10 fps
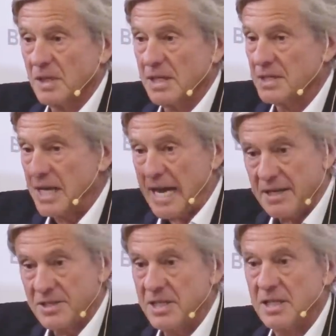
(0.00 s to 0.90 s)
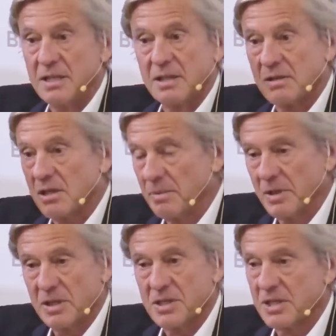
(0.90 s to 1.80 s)
He is anti
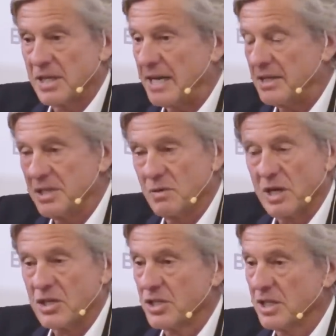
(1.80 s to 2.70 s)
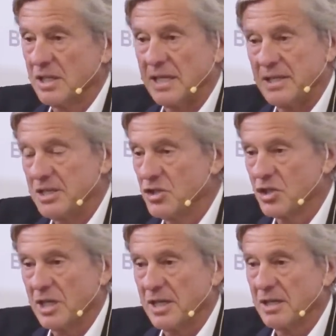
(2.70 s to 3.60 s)
communist, anti Russia, anti
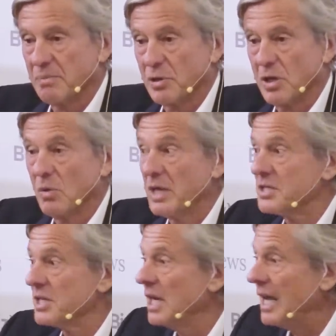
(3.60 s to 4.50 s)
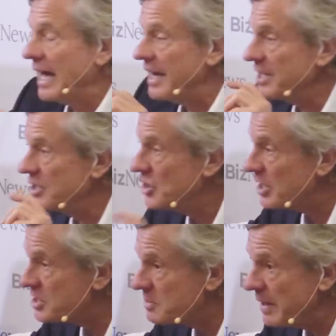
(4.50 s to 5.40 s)
China, pro West. And he
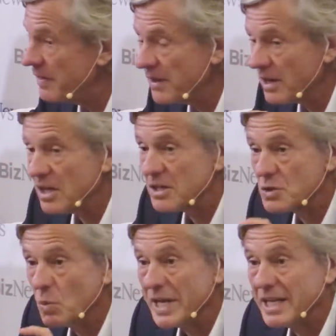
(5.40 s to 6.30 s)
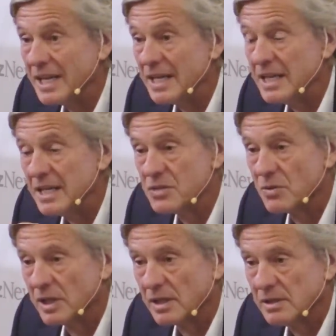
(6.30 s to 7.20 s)
just spent the last week in
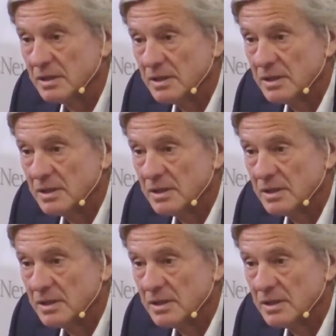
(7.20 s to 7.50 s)
Israel.